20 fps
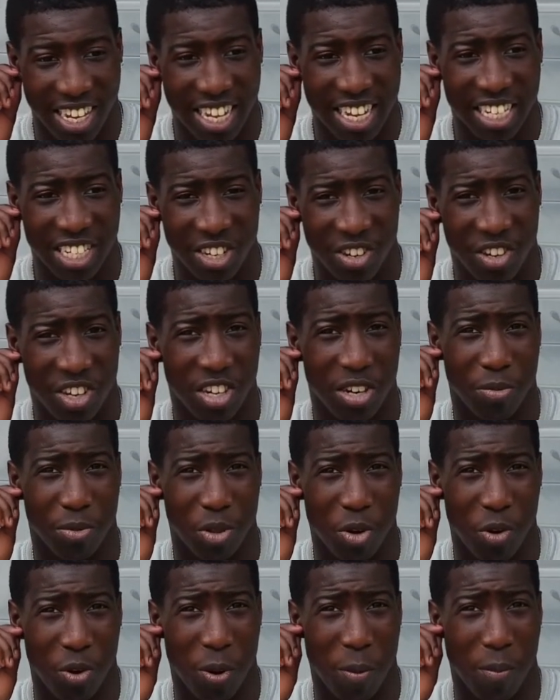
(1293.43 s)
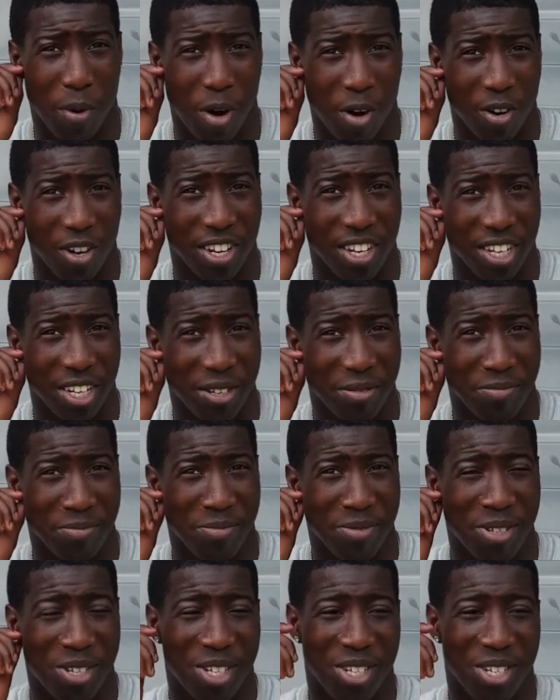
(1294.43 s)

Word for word: he's going to end up throwing the ball to him.